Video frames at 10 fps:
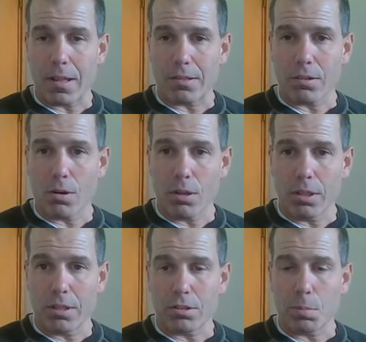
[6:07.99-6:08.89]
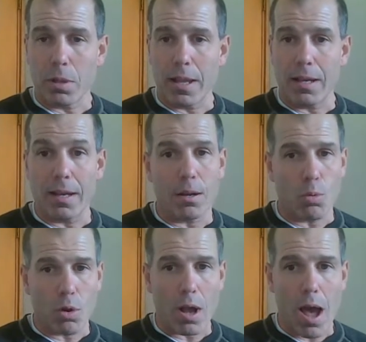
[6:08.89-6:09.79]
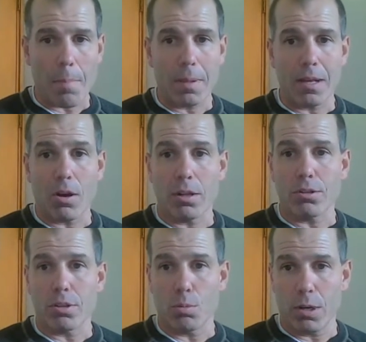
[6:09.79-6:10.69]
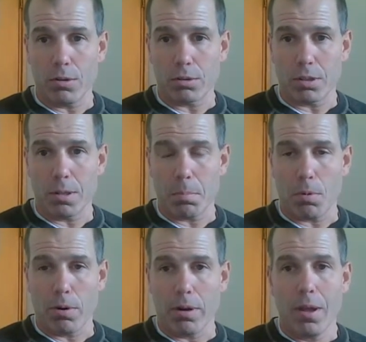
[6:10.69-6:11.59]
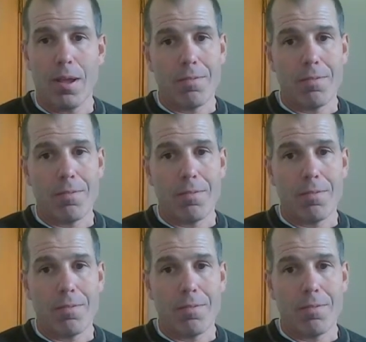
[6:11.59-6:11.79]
that's currently displayed and it will copy it onto the Windows clipboard.